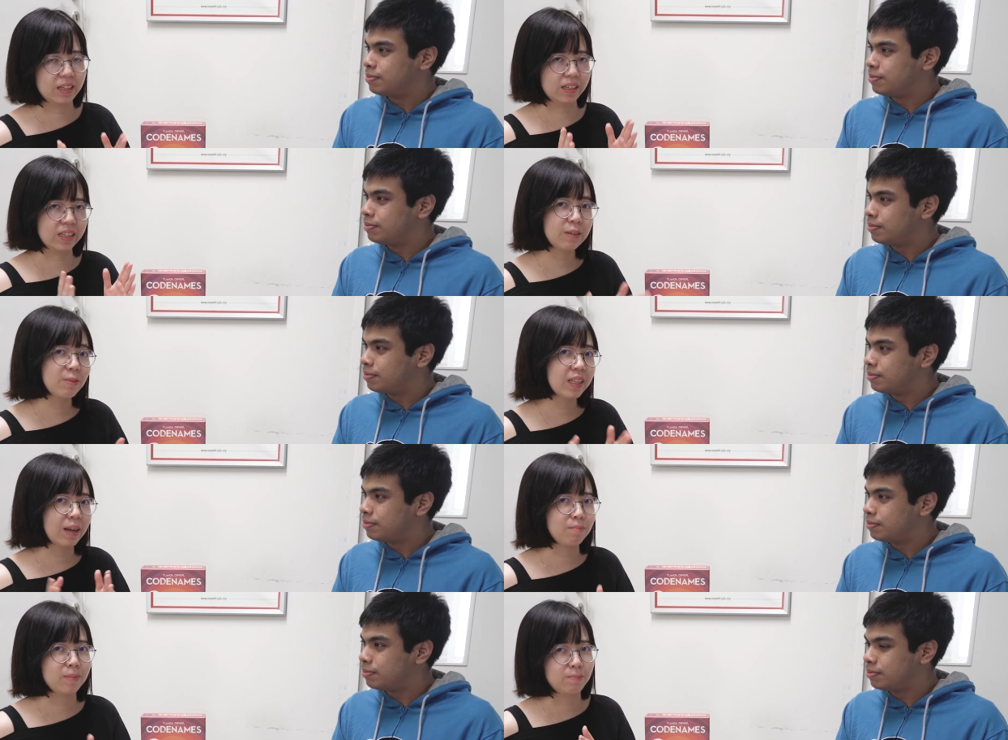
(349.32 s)
Speaker 1: uh,
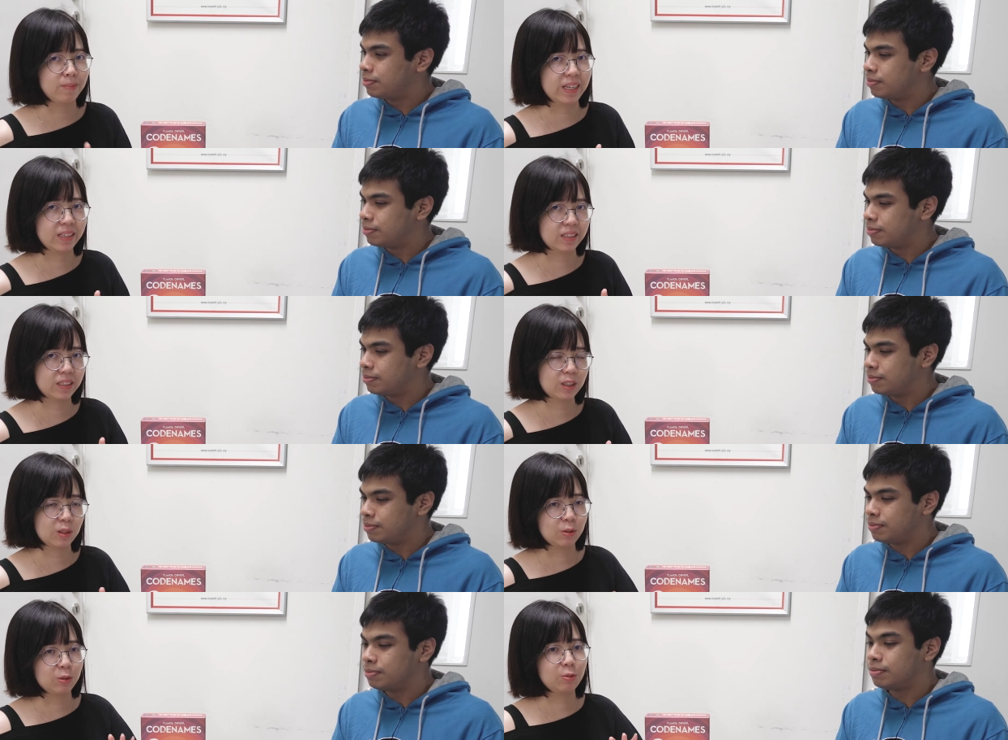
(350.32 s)
even number players
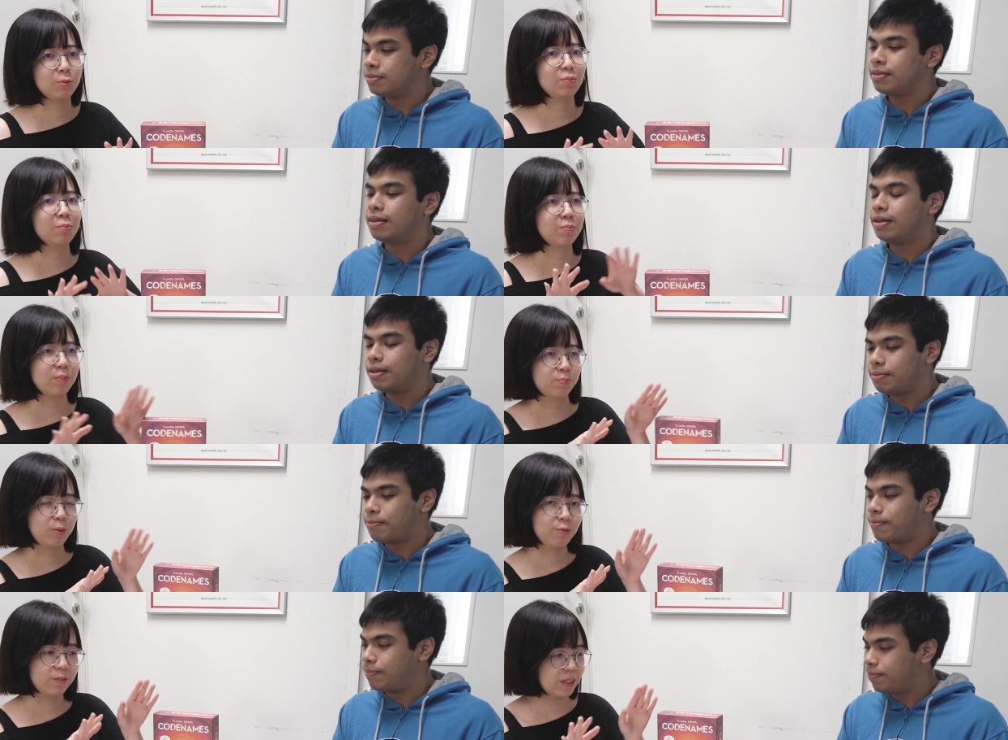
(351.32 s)
so
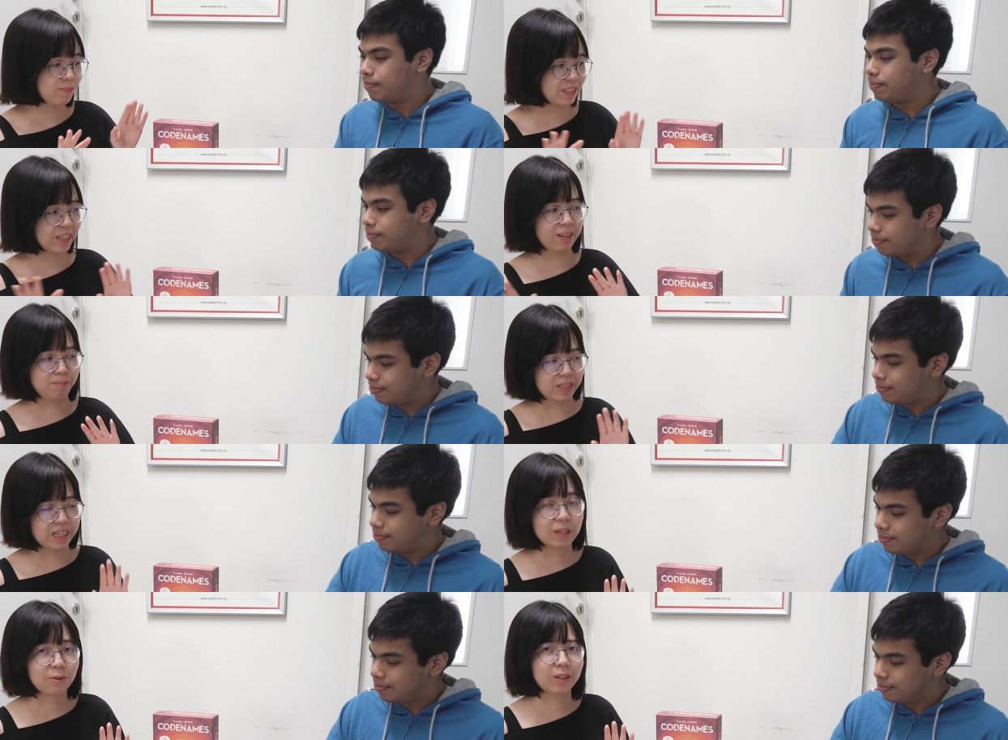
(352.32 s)
both teams can
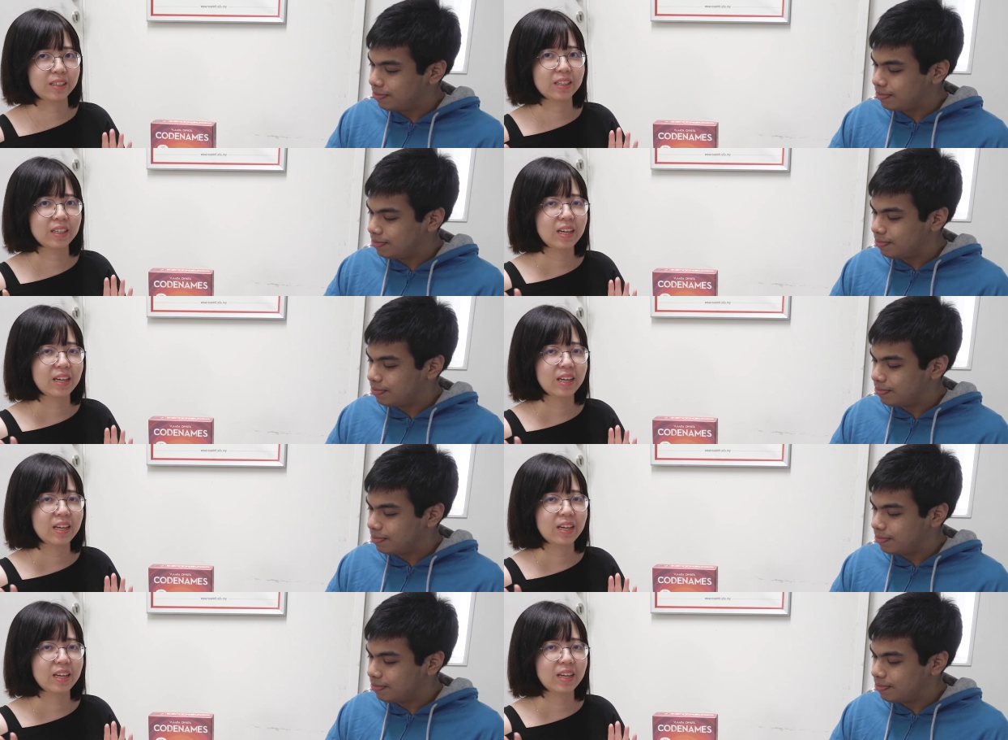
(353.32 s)
be equal